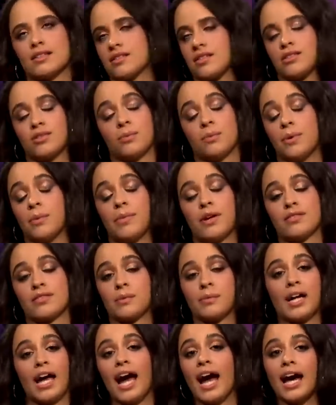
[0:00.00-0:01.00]
this is super
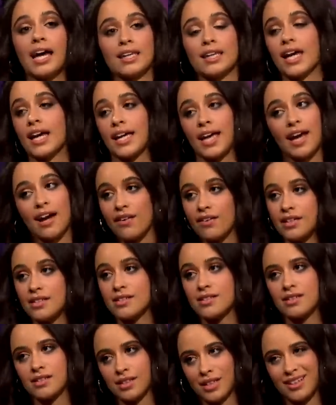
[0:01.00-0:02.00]
embarrassing, but had like
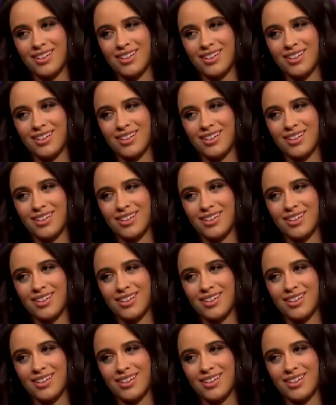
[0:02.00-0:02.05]
Harry's,